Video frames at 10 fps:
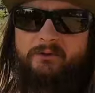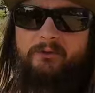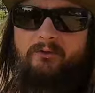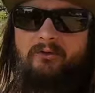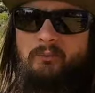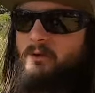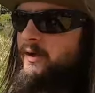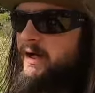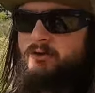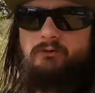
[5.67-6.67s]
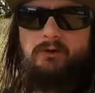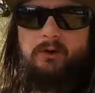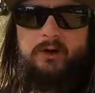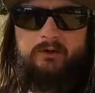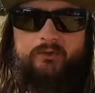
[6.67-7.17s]
two. Since we got one hundred
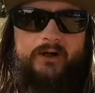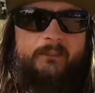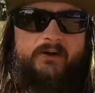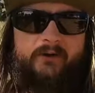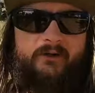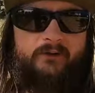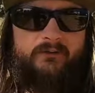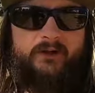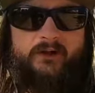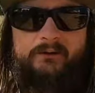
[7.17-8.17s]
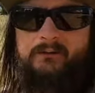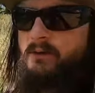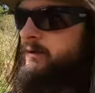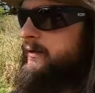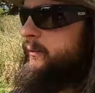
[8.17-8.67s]
likes on our Murray Cod video,
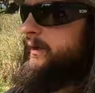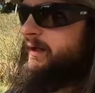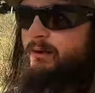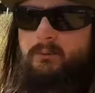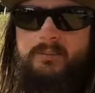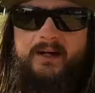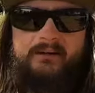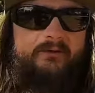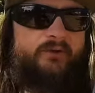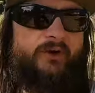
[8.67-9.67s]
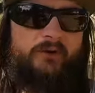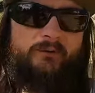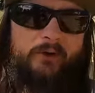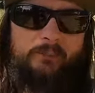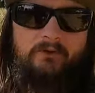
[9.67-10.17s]
we're going back. So
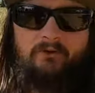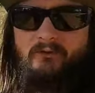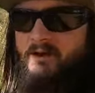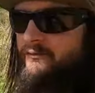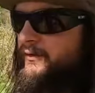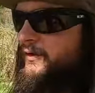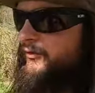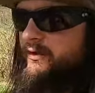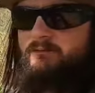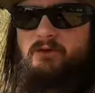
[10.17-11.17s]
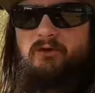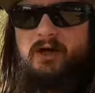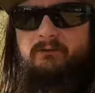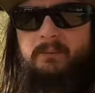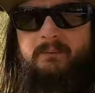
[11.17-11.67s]
hope yous are ready for this, and if yous
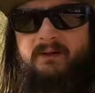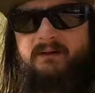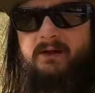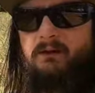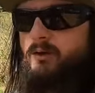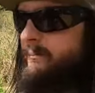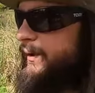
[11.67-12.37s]
are, remember to hit that like